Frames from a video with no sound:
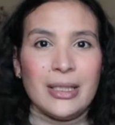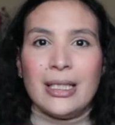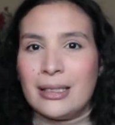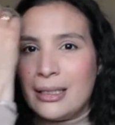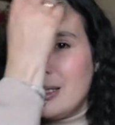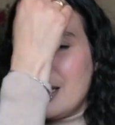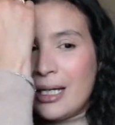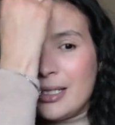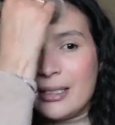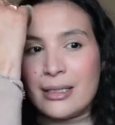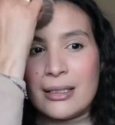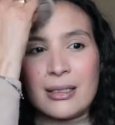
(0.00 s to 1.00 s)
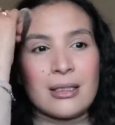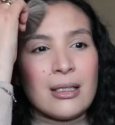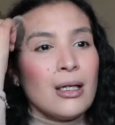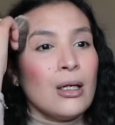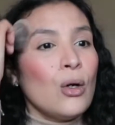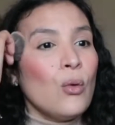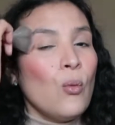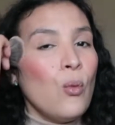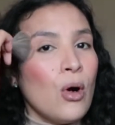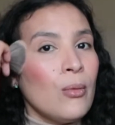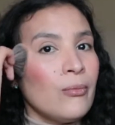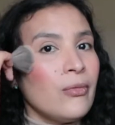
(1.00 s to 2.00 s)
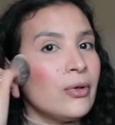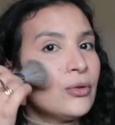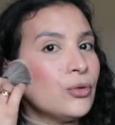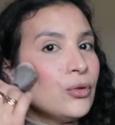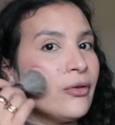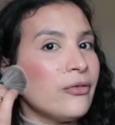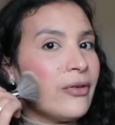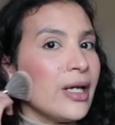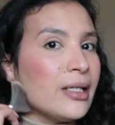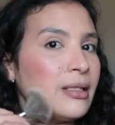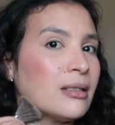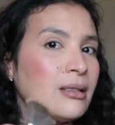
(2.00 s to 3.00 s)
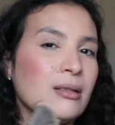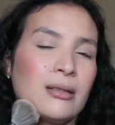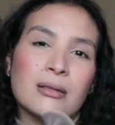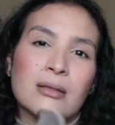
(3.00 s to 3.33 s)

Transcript: that nice warmth to the face.